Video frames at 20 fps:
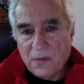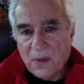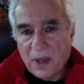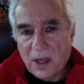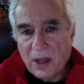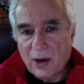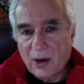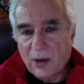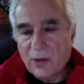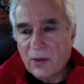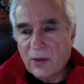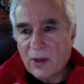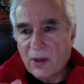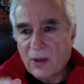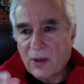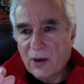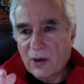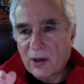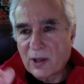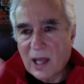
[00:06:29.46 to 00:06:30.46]

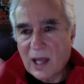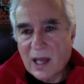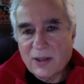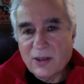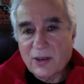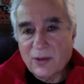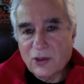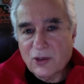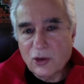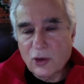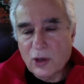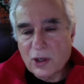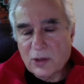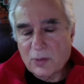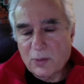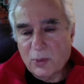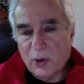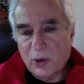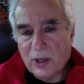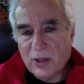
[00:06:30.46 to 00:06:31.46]
there are lots of choice
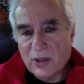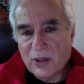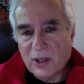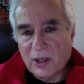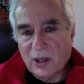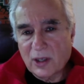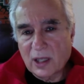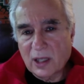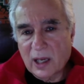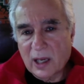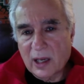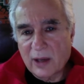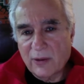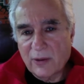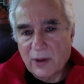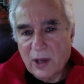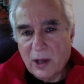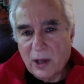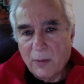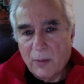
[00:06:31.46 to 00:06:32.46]
points in our life,
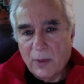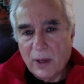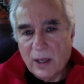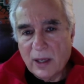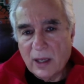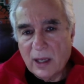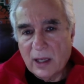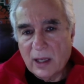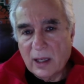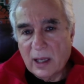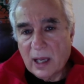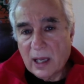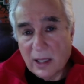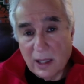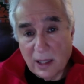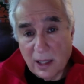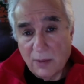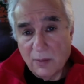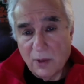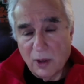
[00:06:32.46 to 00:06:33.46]
but at
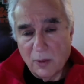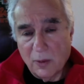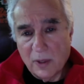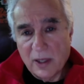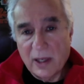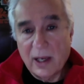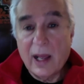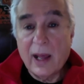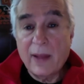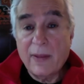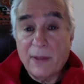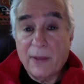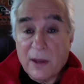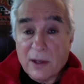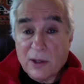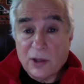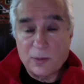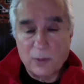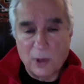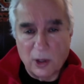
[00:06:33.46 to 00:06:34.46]
any moment, at
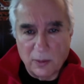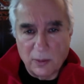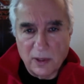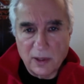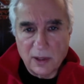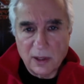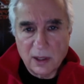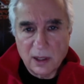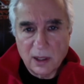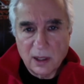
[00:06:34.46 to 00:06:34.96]
this moment,